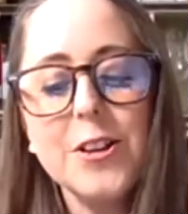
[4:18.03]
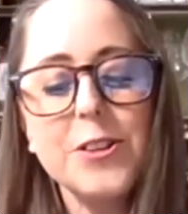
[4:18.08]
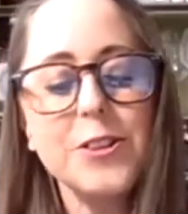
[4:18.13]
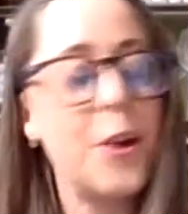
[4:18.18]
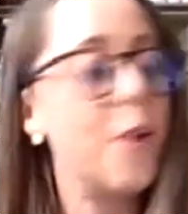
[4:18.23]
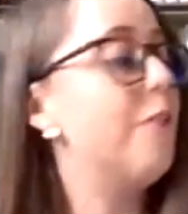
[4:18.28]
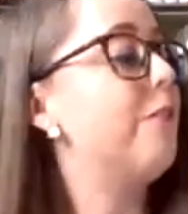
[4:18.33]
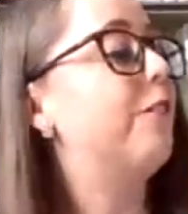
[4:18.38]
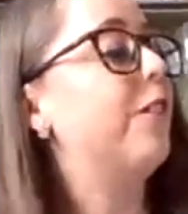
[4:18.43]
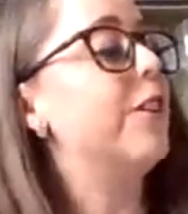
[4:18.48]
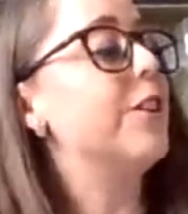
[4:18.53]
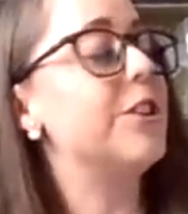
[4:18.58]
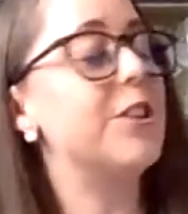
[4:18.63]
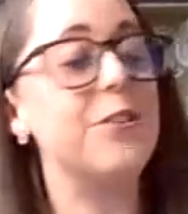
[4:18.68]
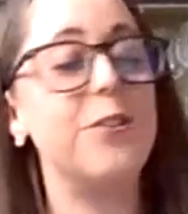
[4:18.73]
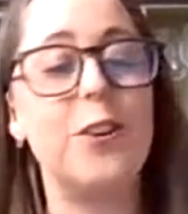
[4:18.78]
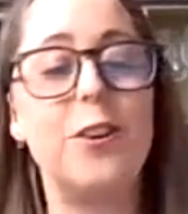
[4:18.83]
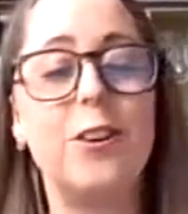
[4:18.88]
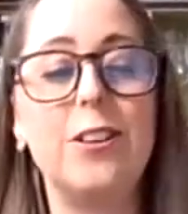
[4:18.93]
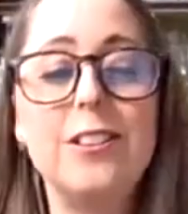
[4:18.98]
So
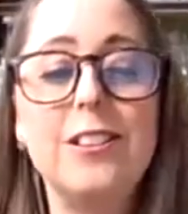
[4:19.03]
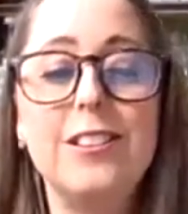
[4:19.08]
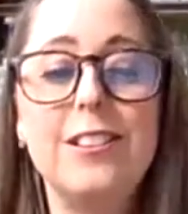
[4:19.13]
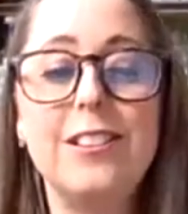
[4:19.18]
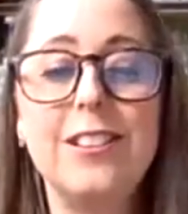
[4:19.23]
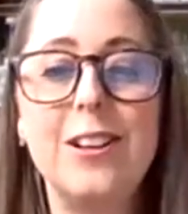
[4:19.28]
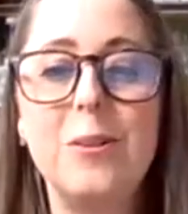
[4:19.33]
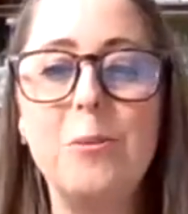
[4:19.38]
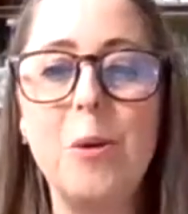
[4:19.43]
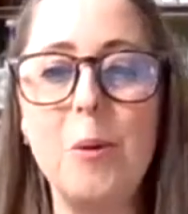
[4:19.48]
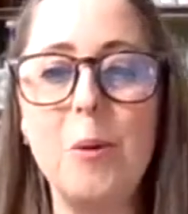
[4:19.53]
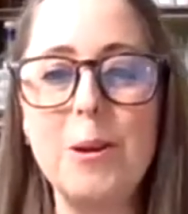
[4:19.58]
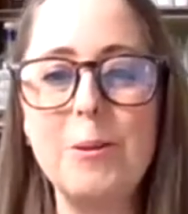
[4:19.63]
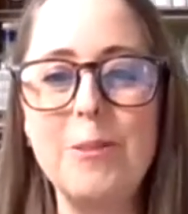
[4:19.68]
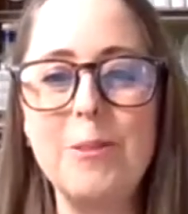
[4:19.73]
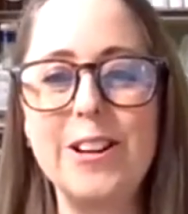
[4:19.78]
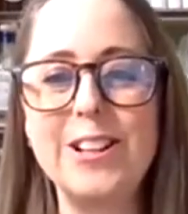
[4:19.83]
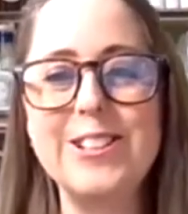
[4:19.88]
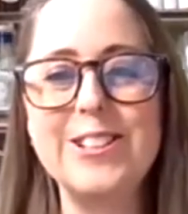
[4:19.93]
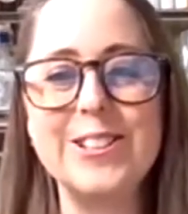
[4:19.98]
first of all, what we
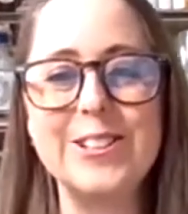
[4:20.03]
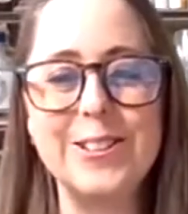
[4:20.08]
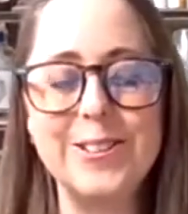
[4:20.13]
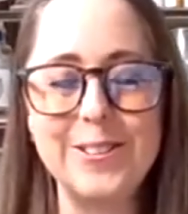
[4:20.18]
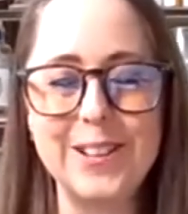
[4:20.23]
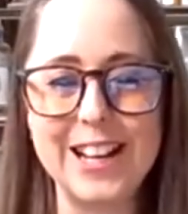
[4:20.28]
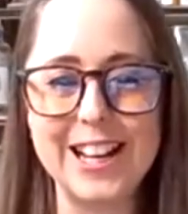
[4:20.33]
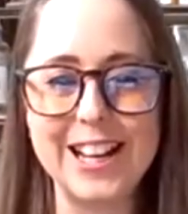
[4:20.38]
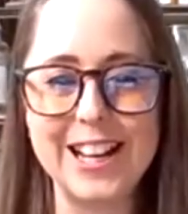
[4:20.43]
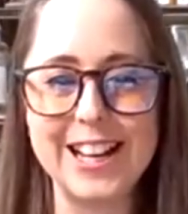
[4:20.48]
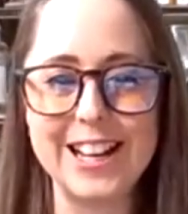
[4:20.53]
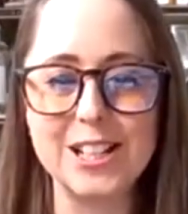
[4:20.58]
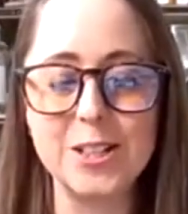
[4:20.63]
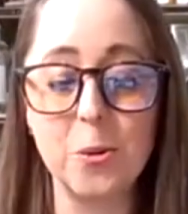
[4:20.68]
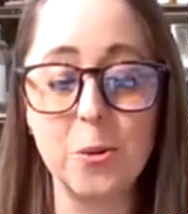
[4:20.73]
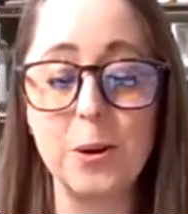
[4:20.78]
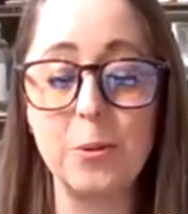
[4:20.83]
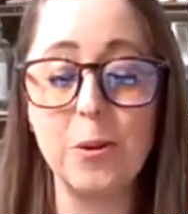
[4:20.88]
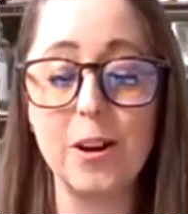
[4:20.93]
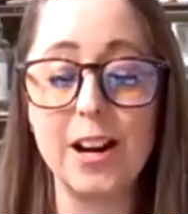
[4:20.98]
want to do
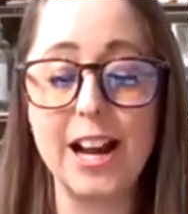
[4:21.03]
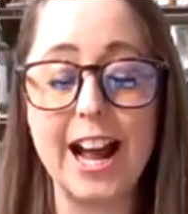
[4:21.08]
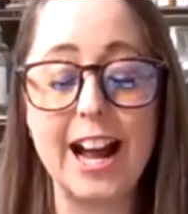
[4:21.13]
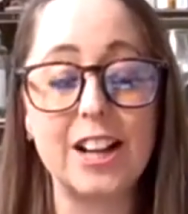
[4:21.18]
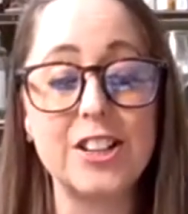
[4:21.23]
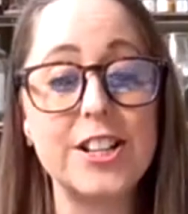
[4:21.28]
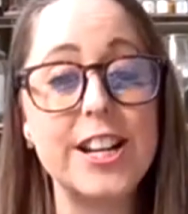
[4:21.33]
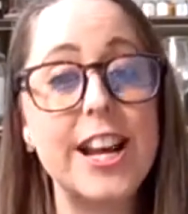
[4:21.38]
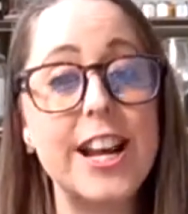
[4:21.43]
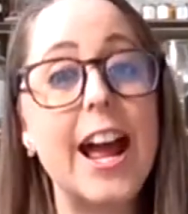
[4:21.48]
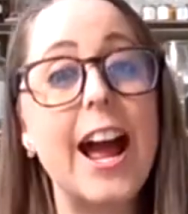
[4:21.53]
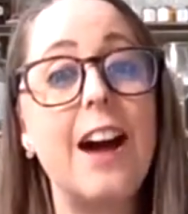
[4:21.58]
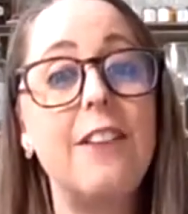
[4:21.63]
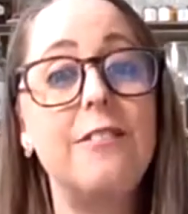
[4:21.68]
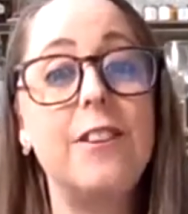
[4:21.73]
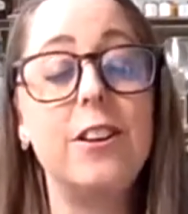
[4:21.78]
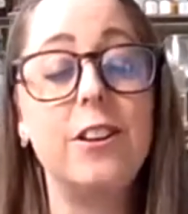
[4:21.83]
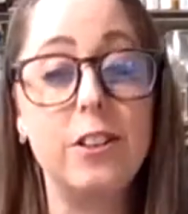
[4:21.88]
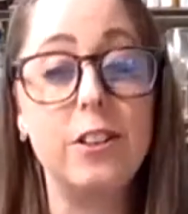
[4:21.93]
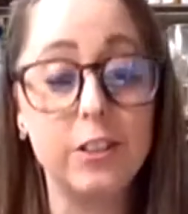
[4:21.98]
is we want to actually
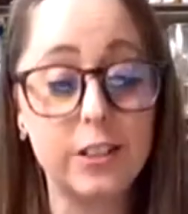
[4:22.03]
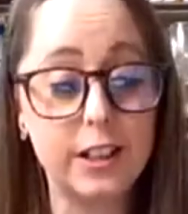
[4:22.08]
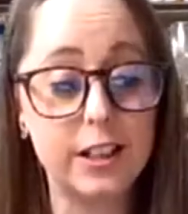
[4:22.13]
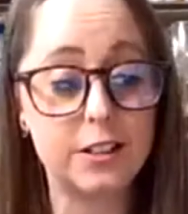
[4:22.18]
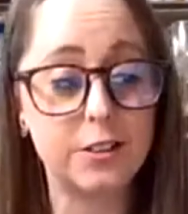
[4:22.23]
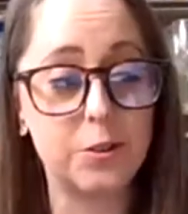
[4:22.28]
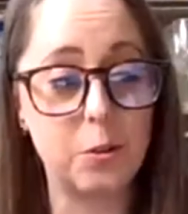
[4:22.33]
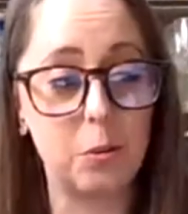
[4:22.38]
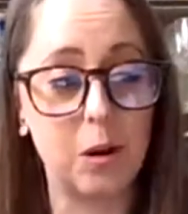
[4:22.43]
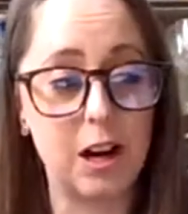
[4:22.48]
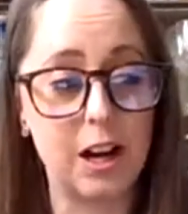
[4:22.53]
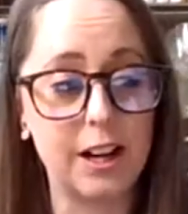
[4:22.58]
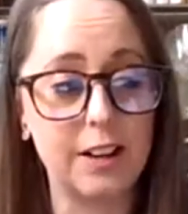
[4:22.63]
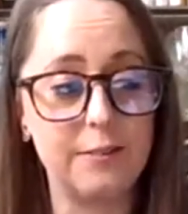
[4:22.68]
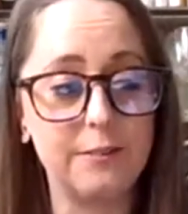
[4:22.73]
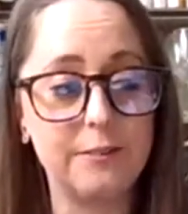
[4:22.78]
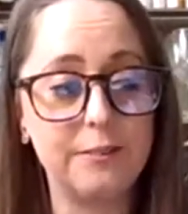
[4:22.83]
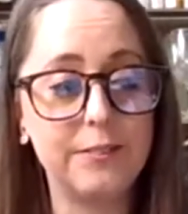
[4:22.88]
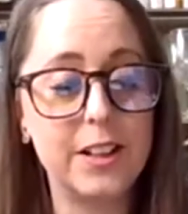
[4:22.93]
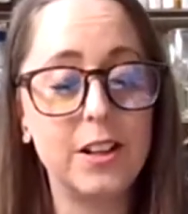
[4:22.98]
have a look at the wine.